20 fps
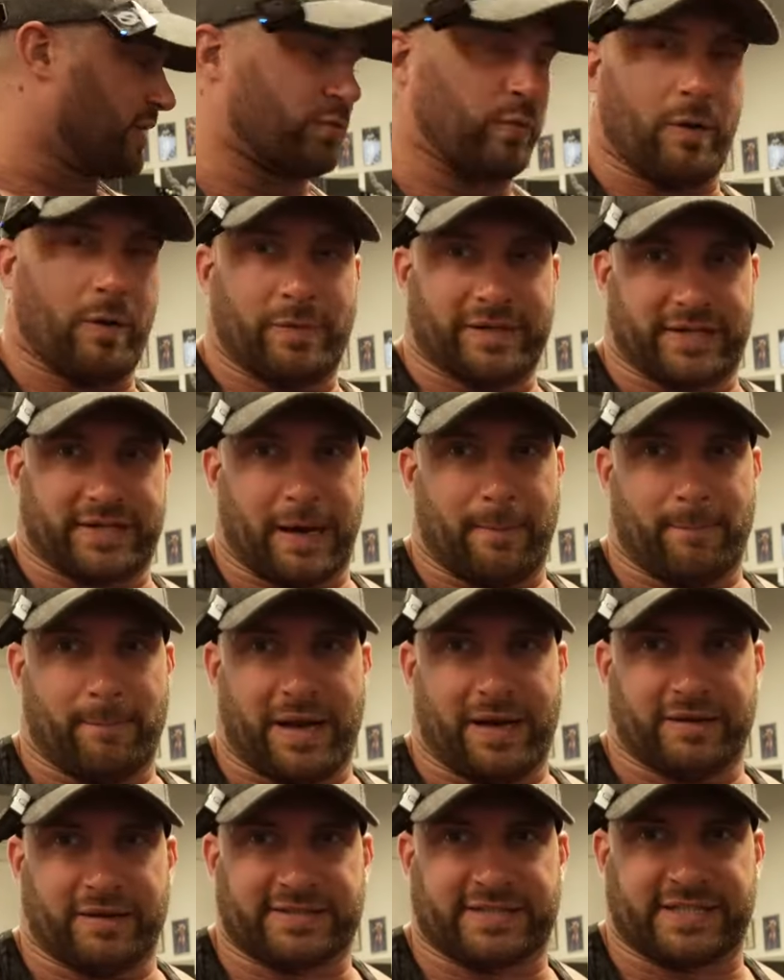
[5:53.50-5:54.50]
good one with
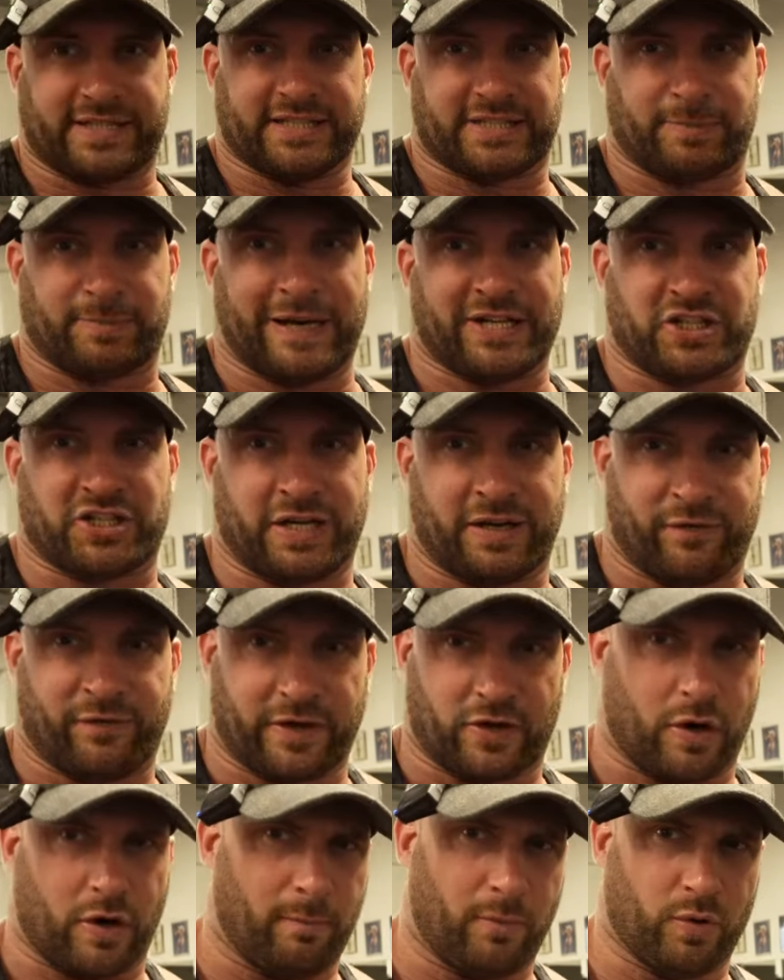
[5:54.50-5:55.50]
dumbbells, especially if
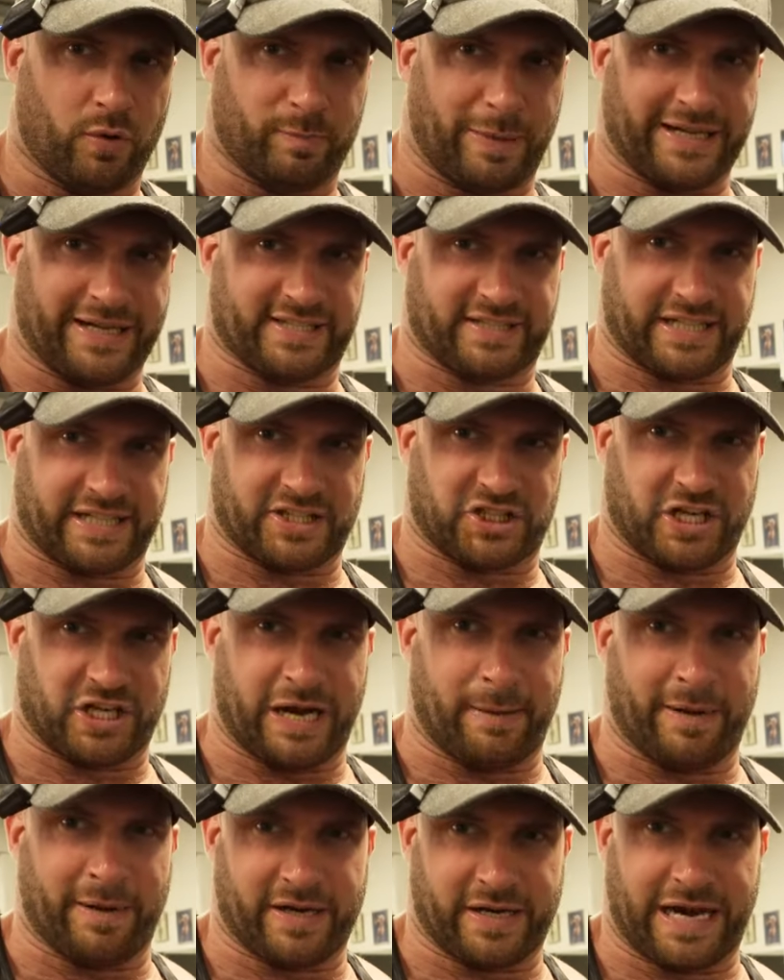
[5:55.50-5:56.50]
you've got a more basic
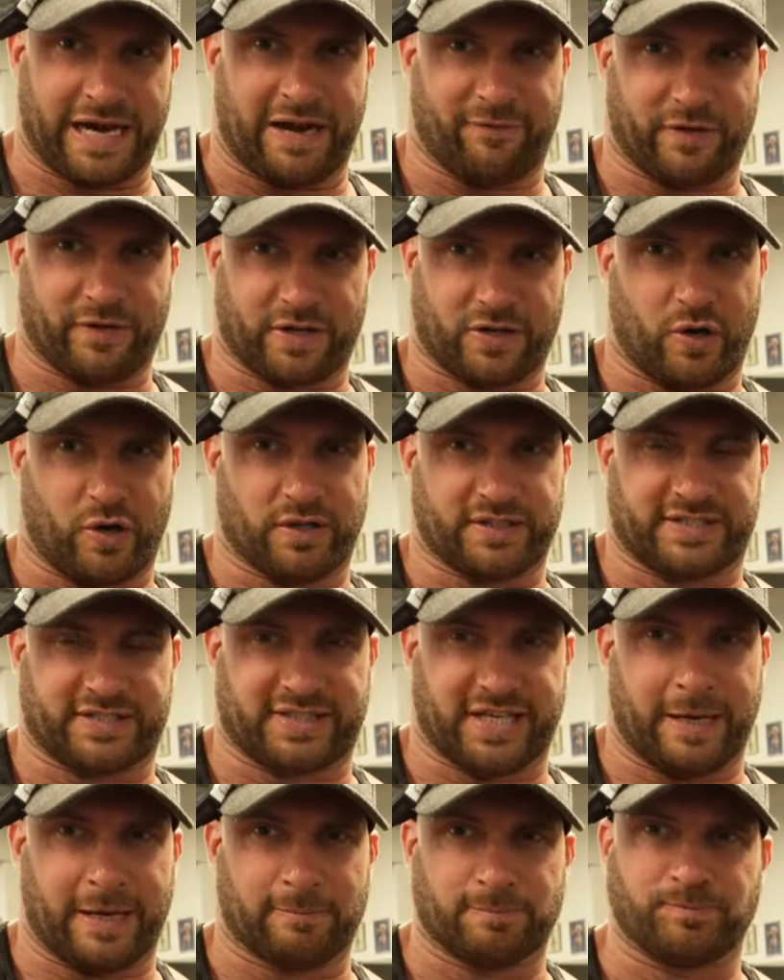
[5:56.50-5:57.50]
gym and you haven't got
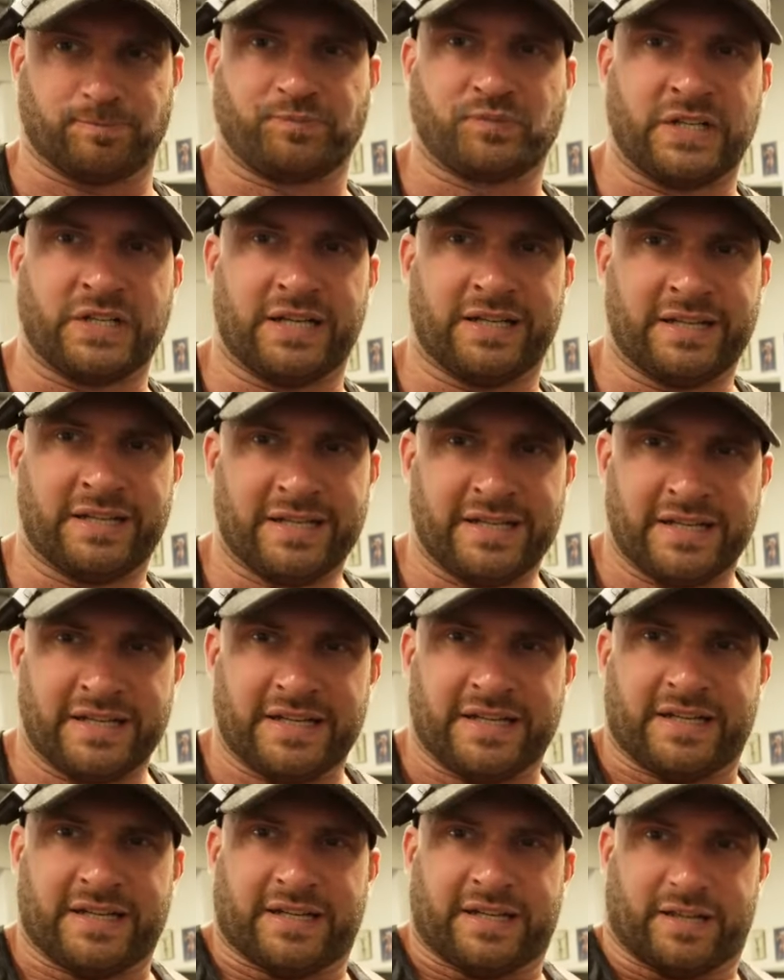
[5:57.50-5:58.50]

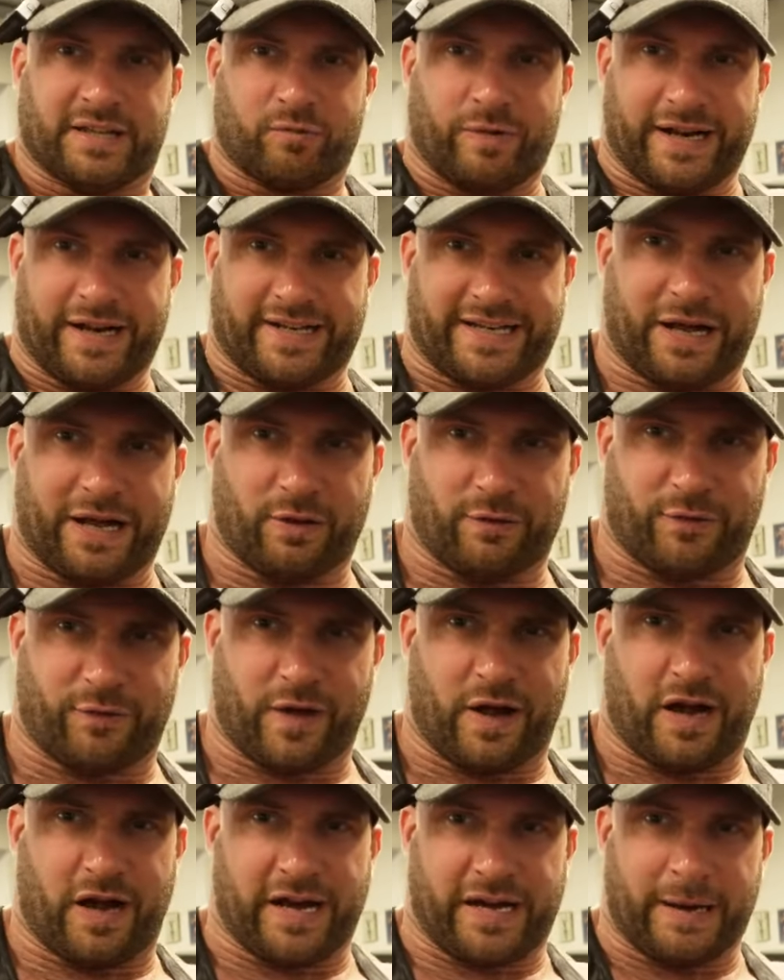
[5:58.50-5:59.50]
the rear delt
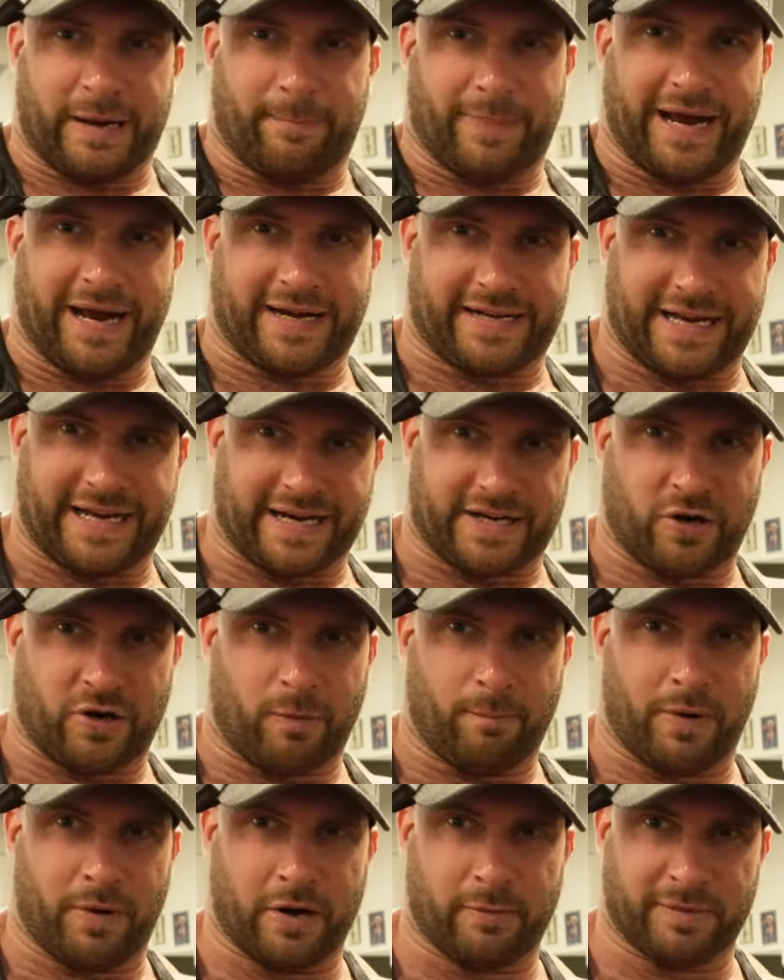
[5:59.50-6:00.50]
fly pec deck
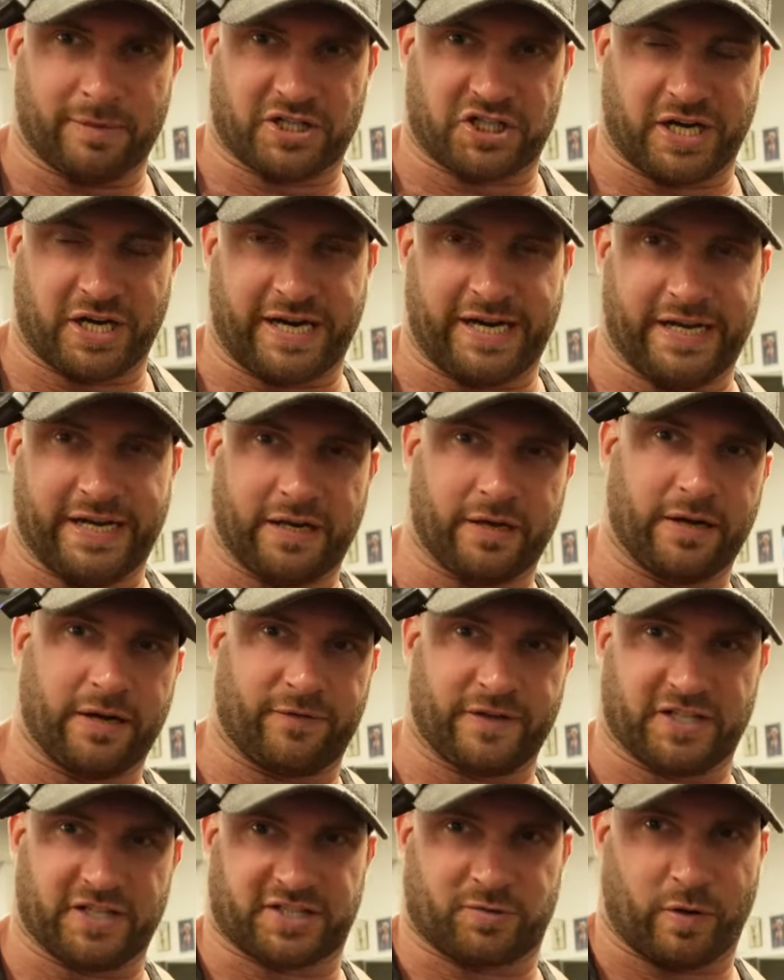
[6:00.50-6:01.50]
combo machine.
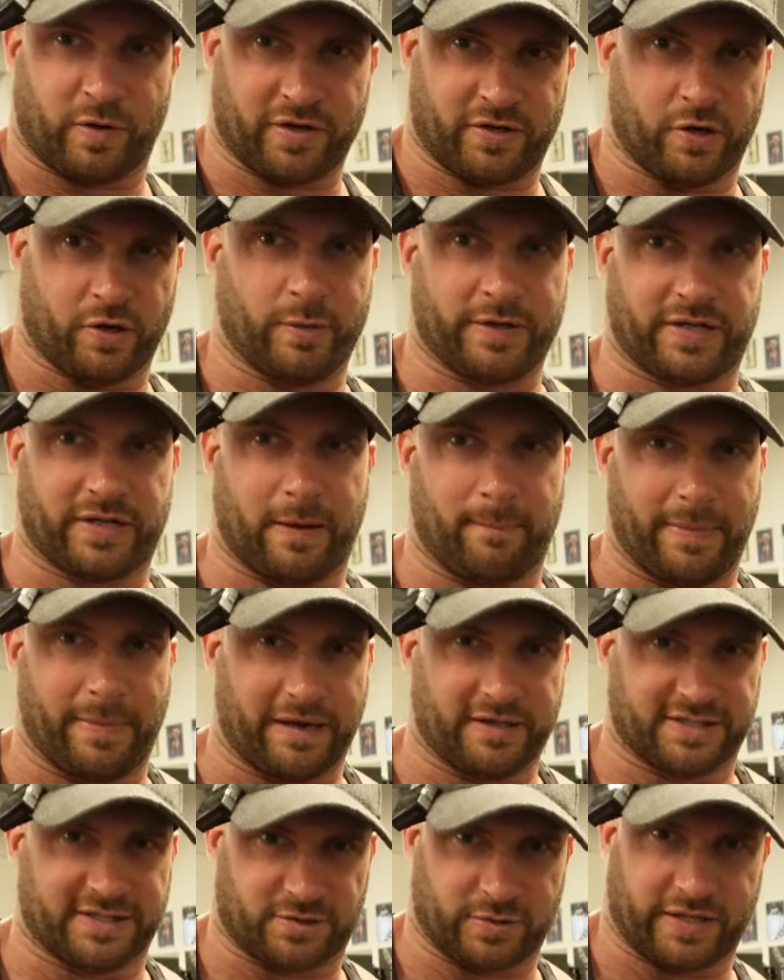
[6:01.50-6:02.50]
If you just want to do it with
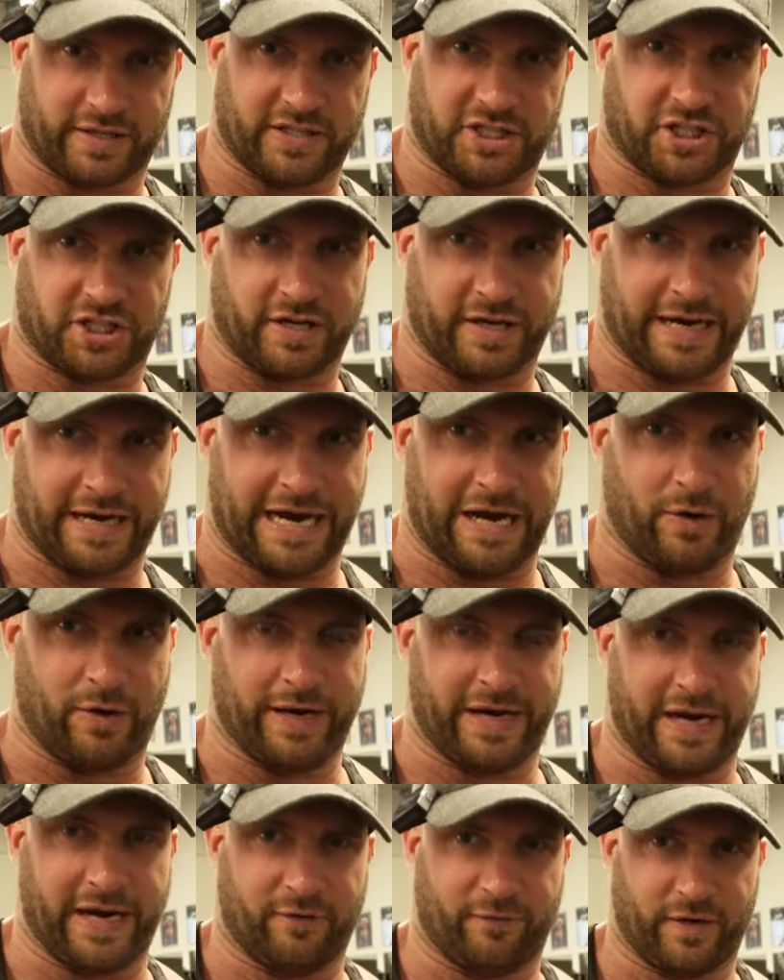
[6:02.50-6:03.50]
dumbbells, we're going to show you how
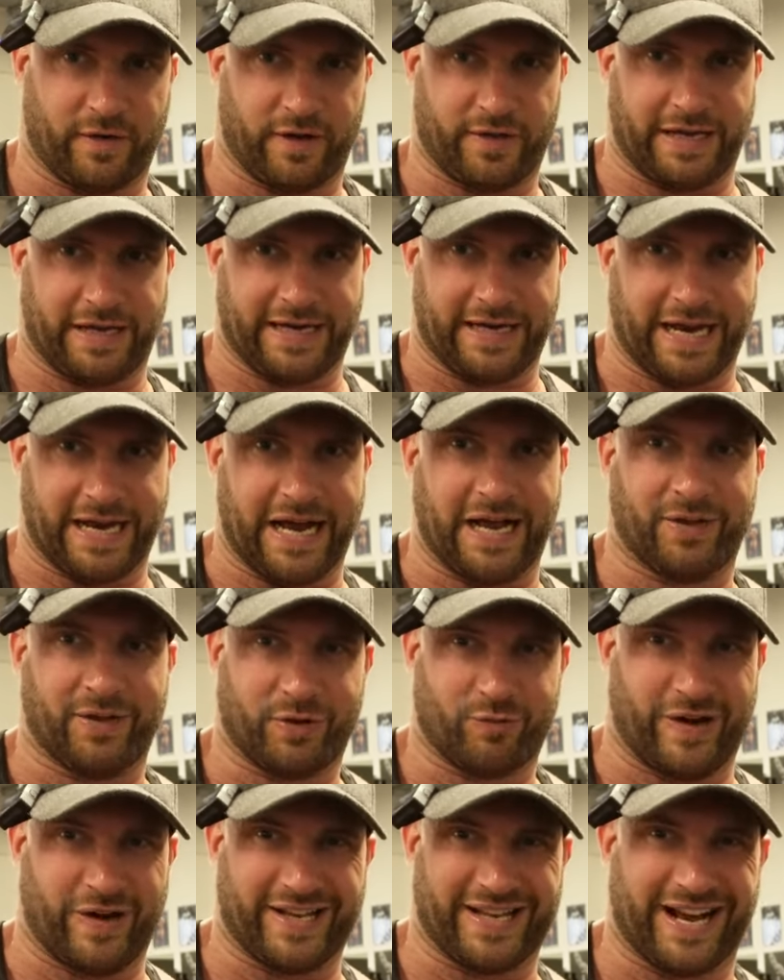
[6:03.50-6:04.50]
here for the
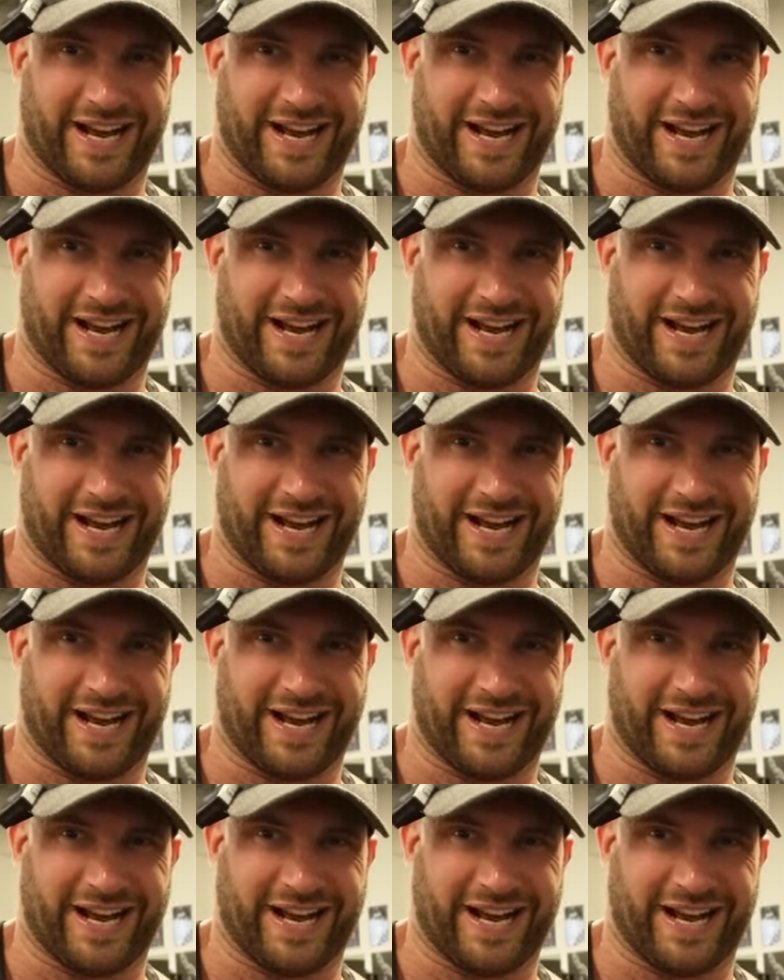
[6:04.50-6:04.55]
rear